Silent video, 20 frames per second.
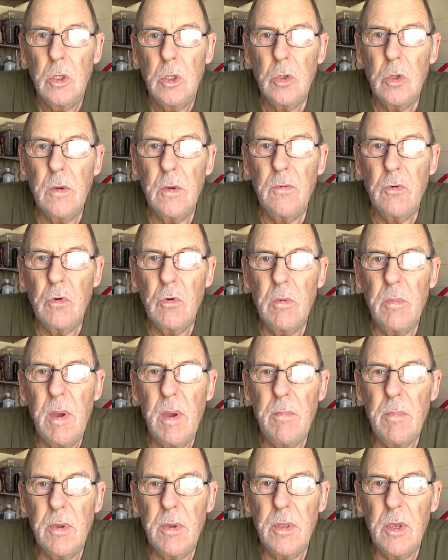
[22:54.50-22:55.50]
you ever
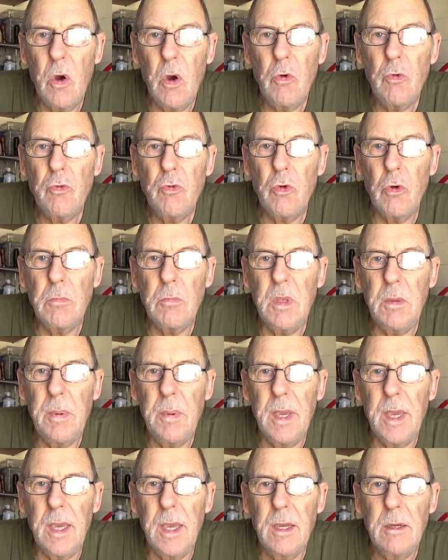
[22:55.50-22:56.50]
remember the old threepenny
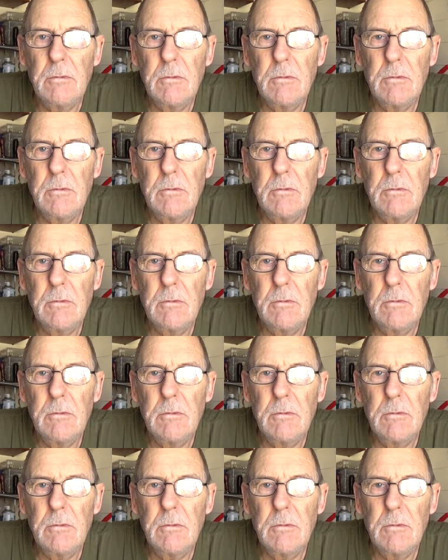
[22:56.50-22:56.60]
bit?